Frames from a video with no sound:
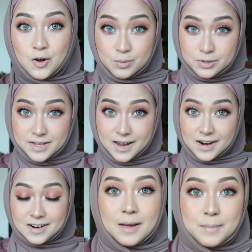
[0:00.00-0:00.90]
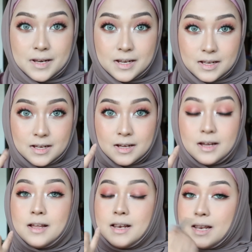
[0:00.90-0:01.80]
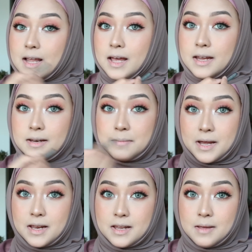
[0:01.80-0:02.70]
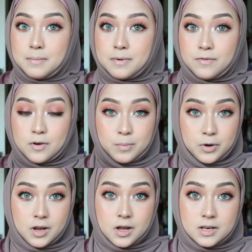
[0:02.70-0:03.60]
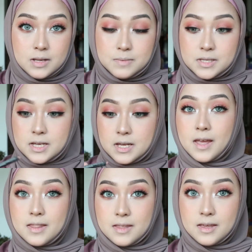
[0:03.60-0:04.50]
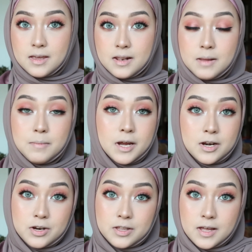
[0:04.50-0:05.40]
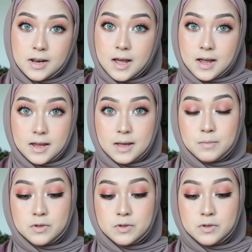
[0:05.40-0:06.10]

Almost there. I'm gonna line my lip before putting on lipstick, and the lip liner that I am